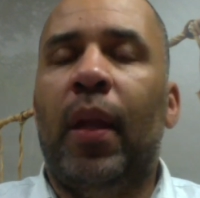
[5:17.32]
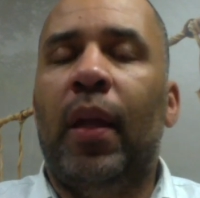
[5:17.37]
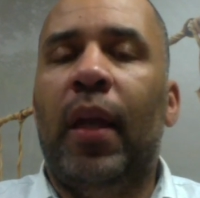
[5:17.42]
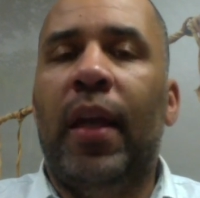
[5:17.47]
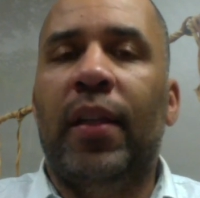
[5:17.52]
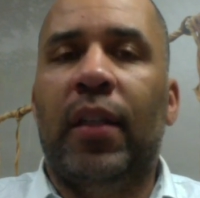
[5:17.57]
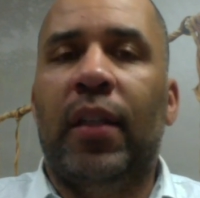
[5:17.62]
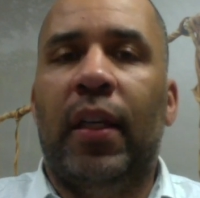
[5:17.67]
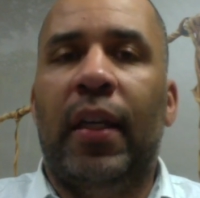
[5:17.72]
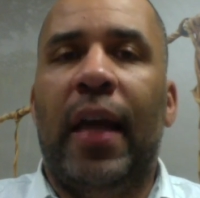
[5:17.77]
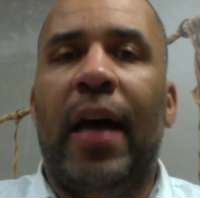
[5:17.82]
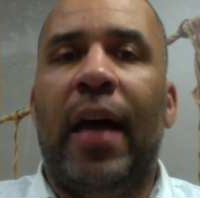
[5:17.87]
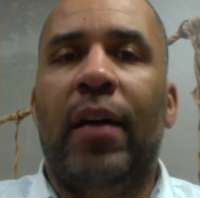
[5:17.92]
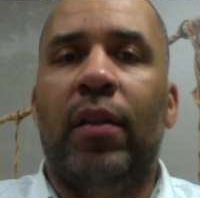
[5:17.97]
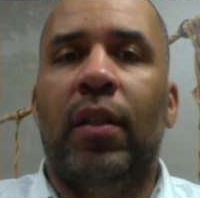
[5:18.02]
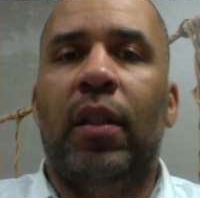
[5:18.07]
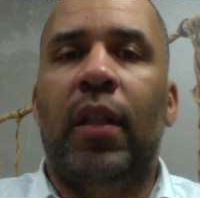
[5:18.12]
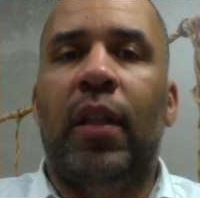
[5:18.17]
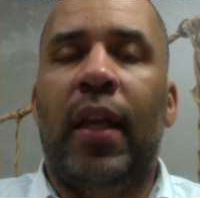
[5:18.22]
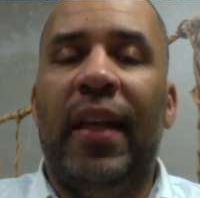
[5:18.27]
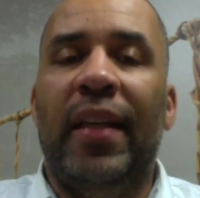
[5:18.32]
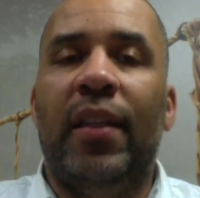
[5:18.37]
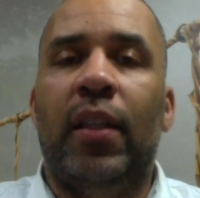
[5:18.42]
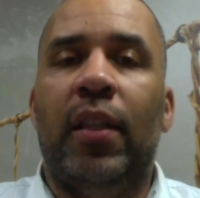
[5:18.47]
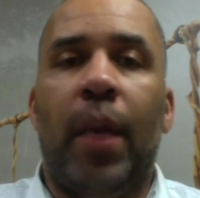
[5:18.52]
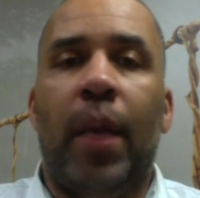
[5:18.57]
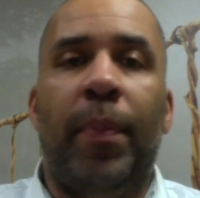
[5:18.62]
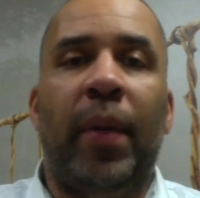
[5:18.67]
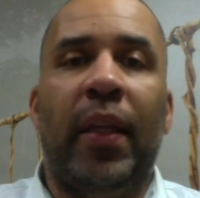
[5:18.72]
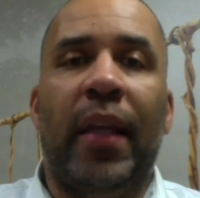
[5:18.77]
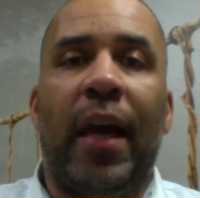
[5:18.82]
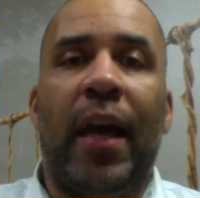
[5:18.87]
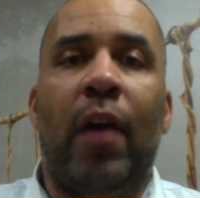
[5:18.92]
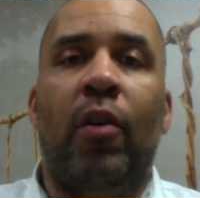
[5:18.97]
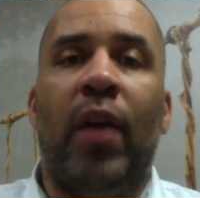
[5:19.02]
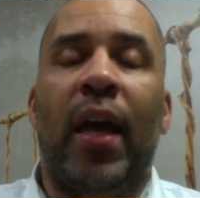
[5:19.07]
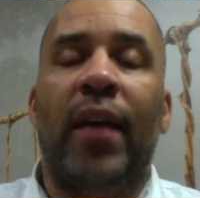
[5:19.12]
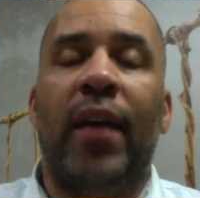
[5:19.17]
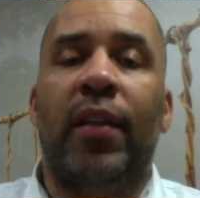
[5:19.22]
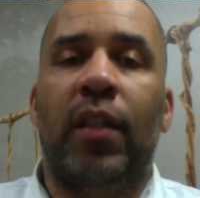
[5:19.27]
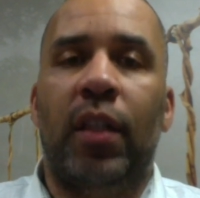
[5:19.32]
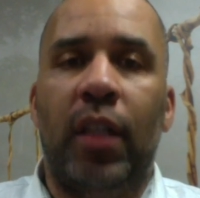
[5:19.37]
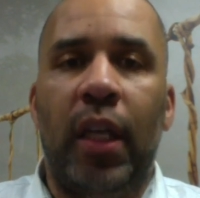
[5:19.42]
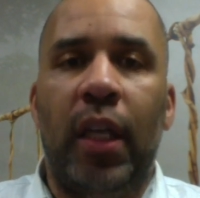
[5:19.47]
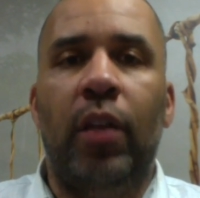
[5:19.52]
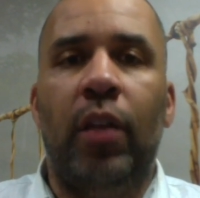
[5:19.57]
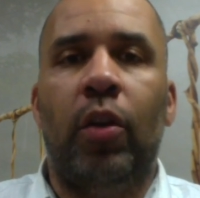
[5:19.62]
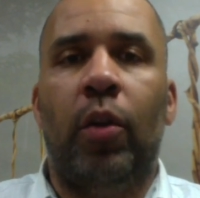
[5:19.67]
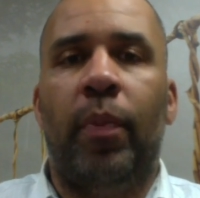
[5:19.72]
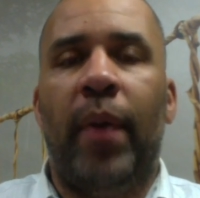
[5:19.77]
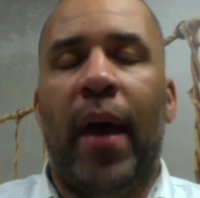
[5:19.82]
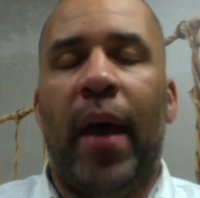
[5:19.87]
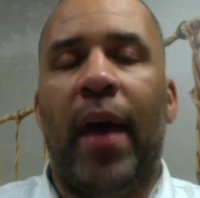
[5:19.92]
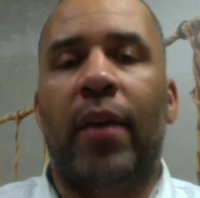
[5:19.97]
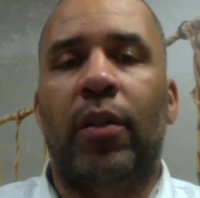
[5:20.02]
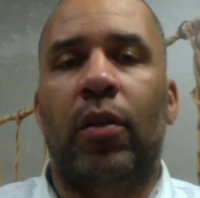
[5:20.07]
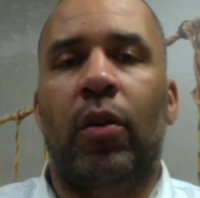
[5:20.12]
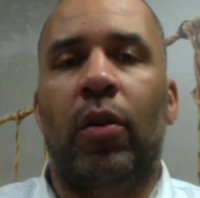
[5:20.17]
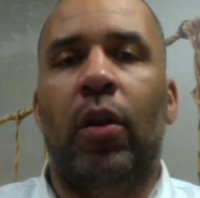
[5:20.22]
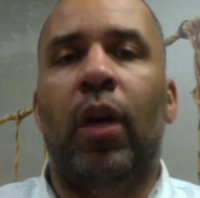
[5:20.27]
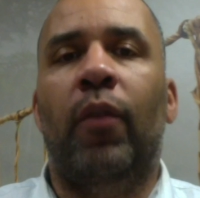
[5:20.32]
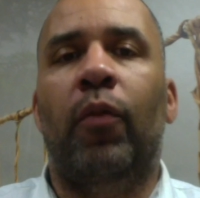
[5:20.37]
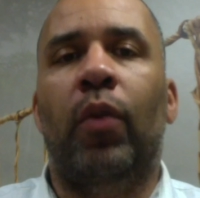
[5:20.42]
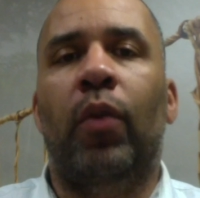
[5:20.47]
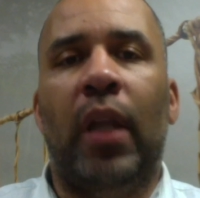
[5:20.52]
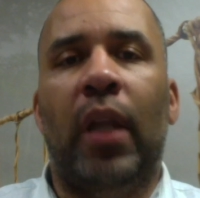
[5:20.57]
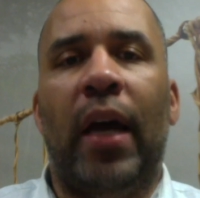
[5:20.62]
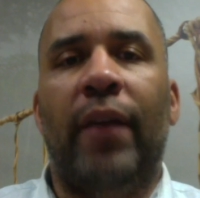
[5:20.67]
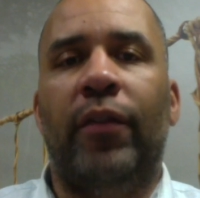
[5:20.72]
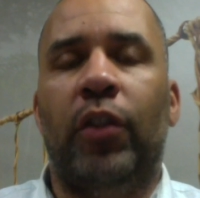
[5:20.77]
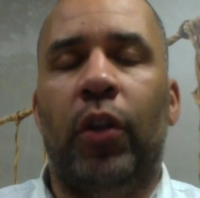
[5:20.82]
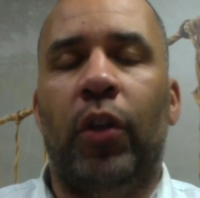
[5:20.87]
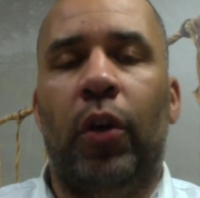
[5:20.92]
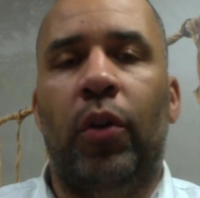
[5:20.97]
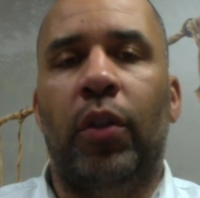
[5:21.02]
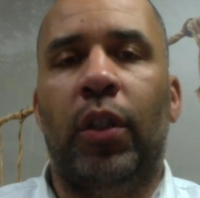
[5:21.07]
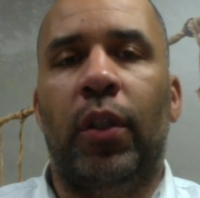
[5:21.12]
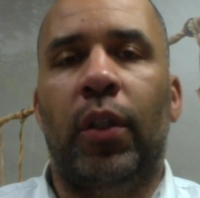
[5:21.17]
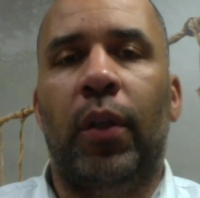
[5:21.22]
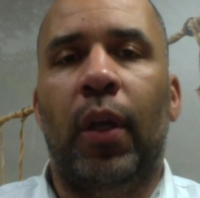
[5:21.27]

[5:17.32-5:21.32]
announced that he's stepping down as senior pastor of Real Life Church.